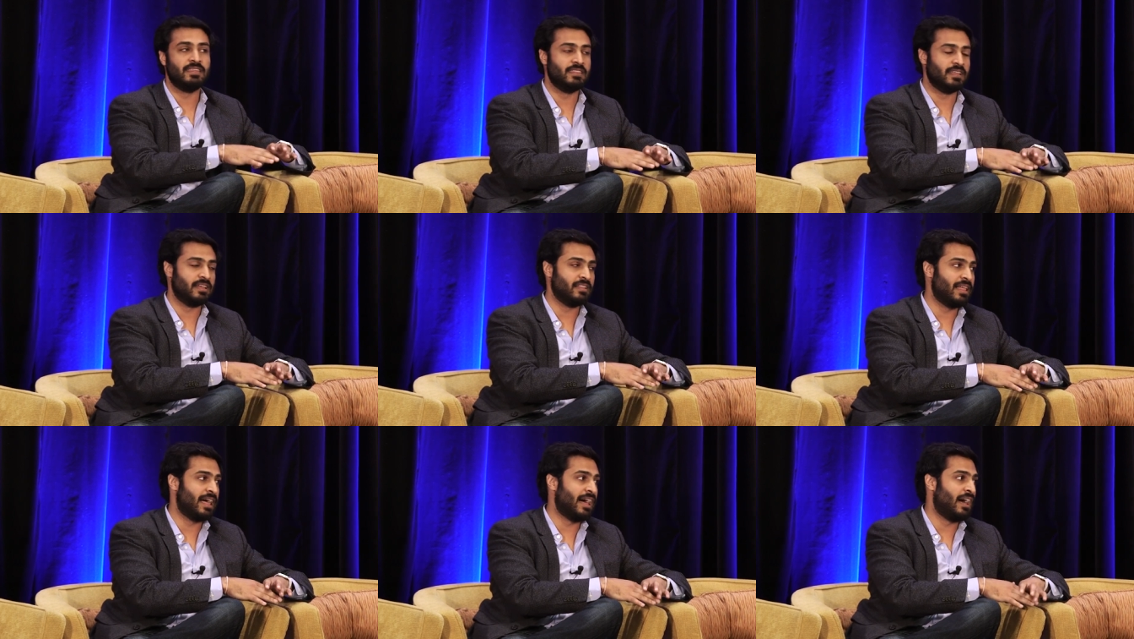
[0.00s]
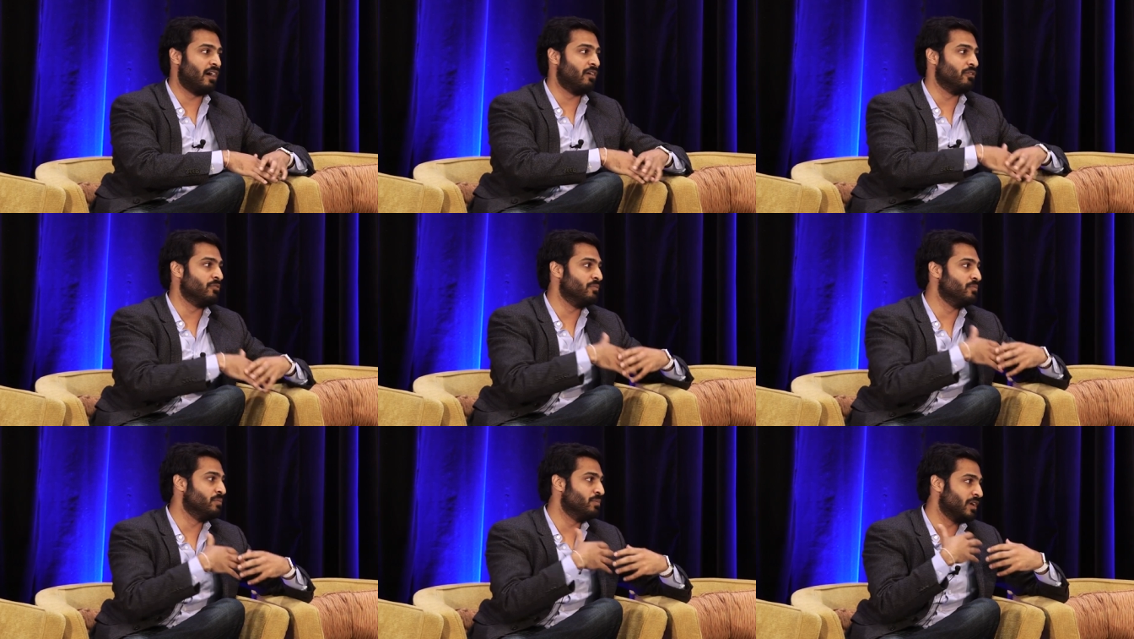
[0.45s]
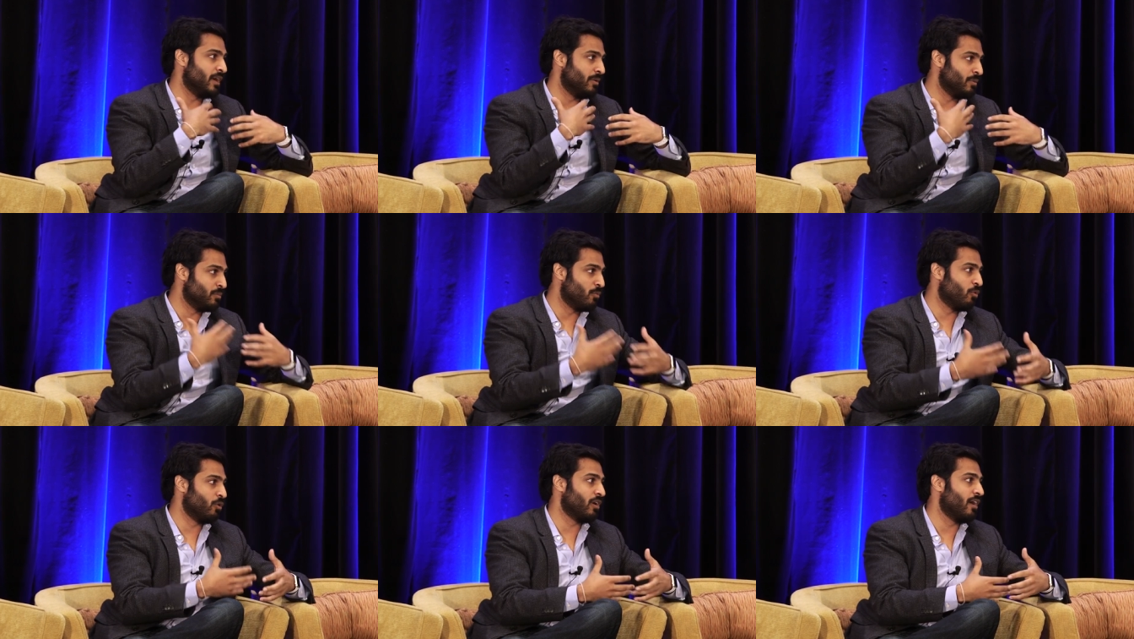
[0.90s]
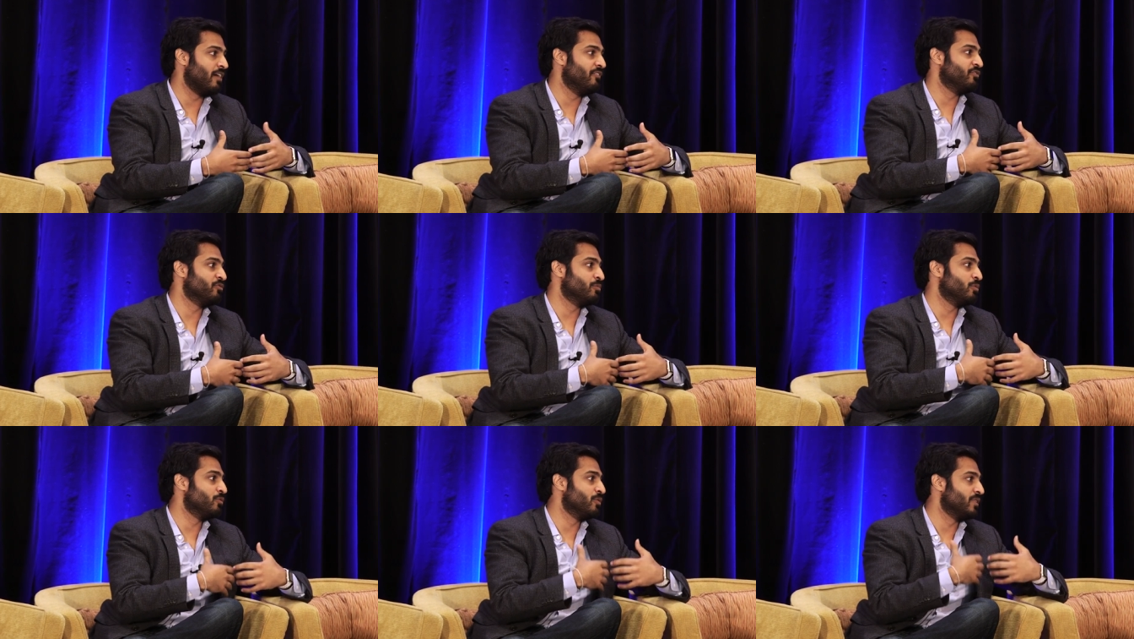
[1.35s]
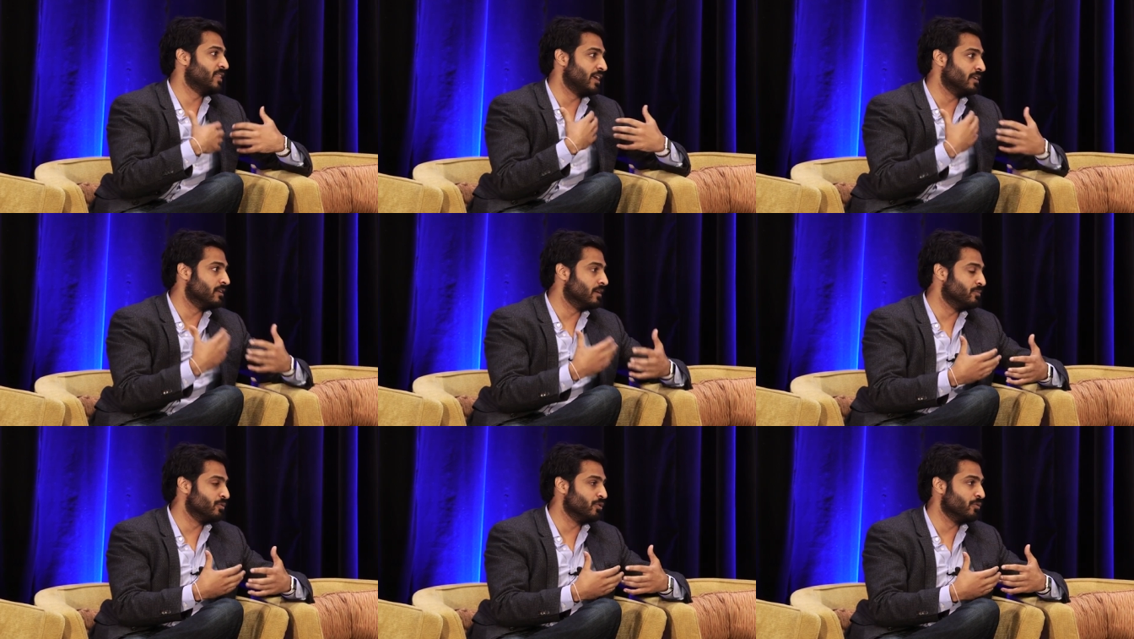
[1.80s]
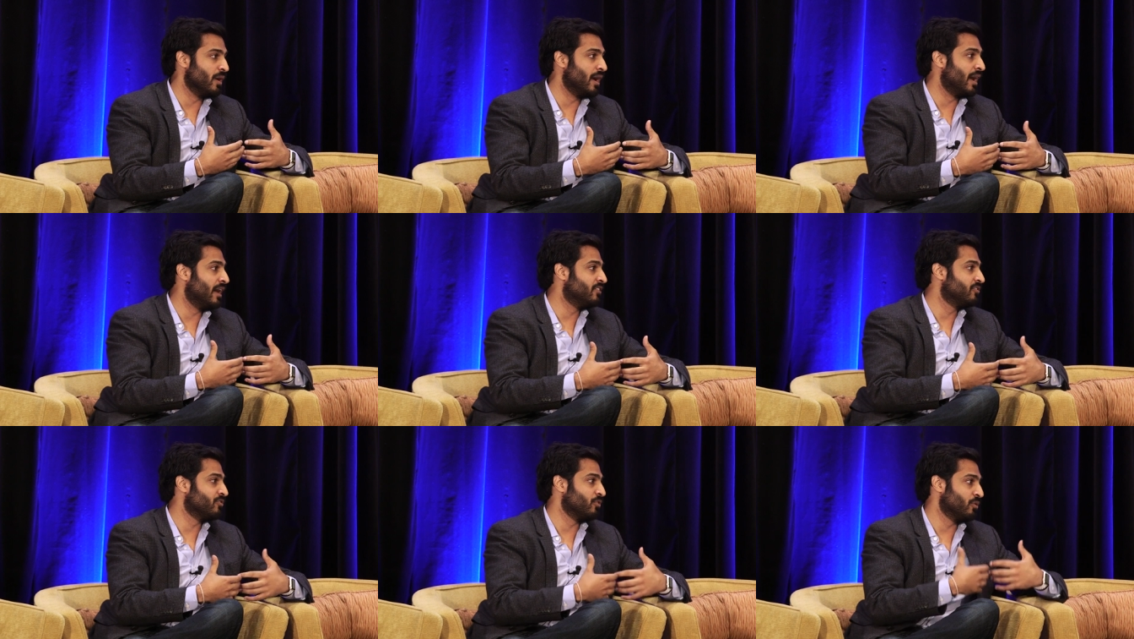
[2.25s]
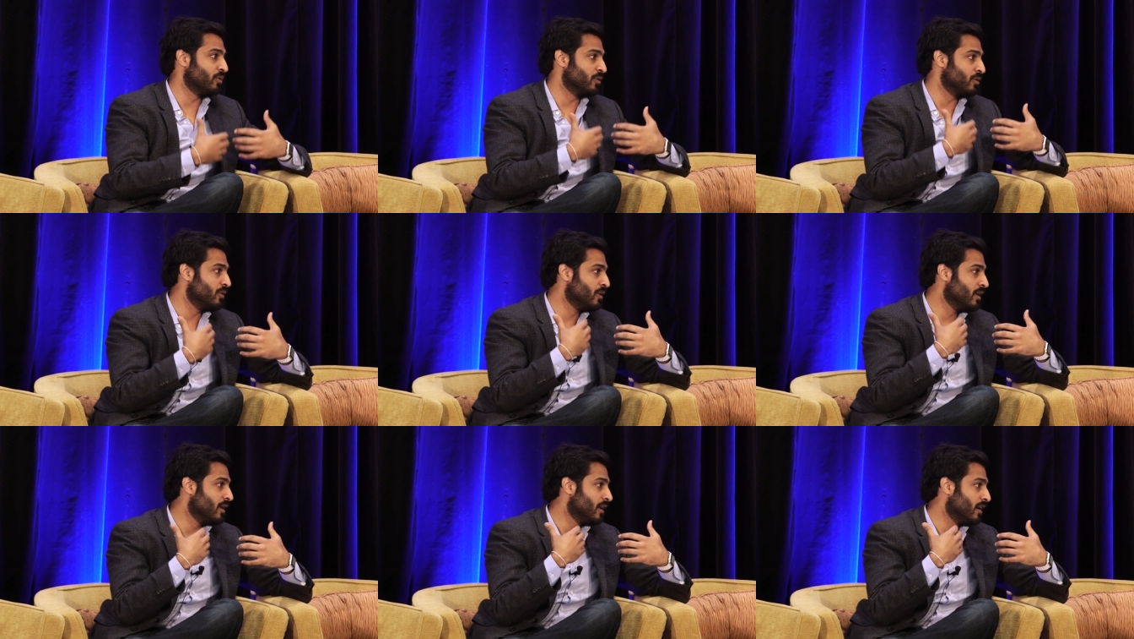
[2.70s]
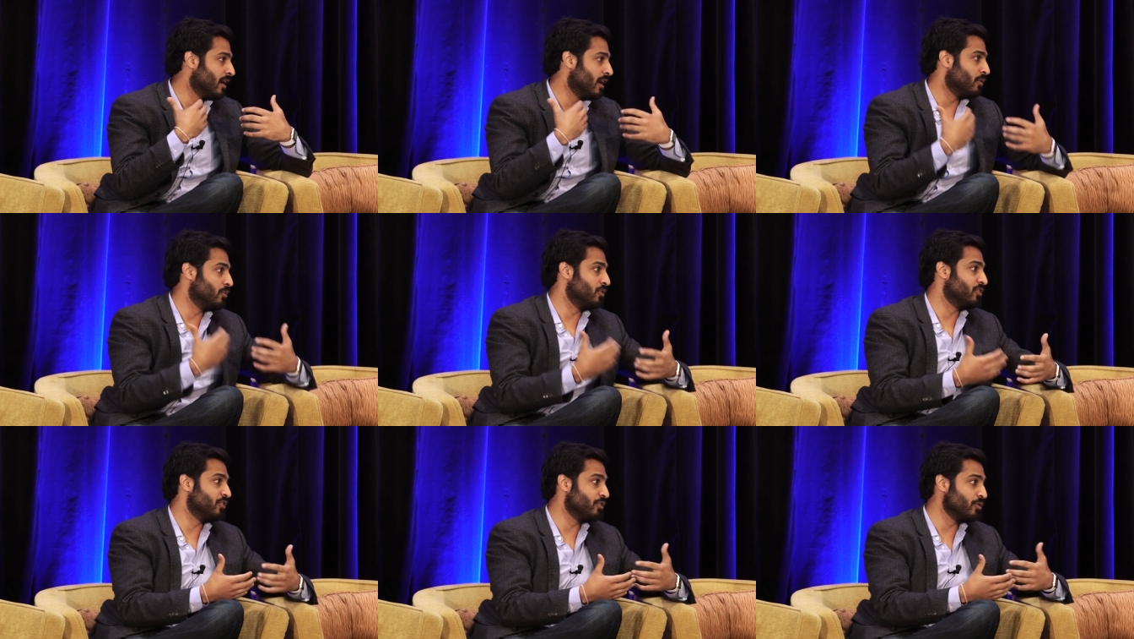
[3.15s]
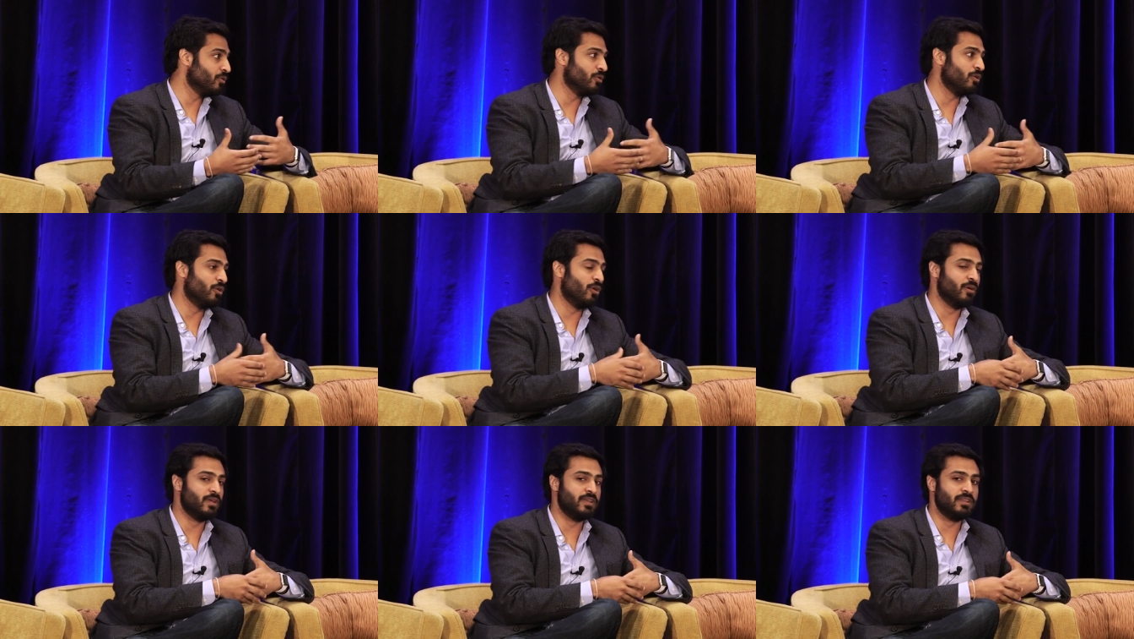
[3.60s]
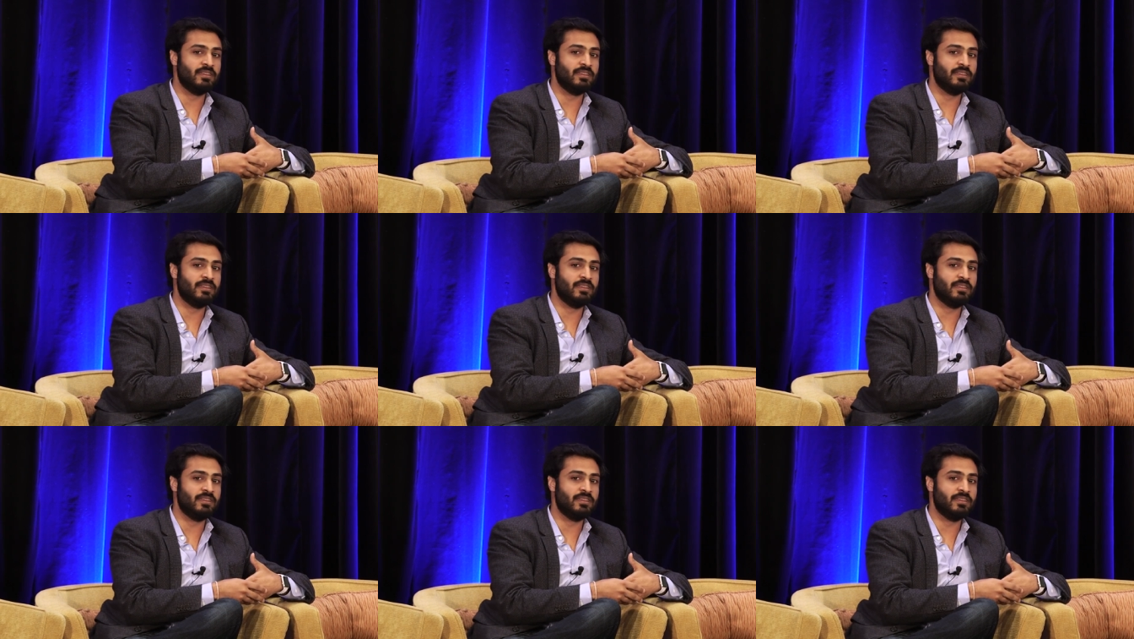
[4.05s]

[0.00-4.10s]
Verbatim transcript: in the cloud, becoming more comfortable with AWS or uh, with Google.